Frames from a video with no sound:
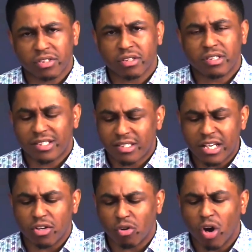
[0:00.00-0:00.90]

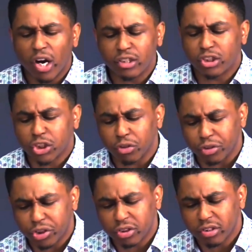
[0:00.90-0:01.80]
still
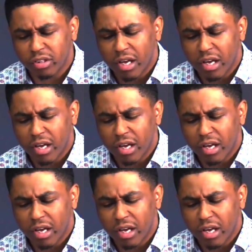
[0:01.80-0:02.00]
unchurched.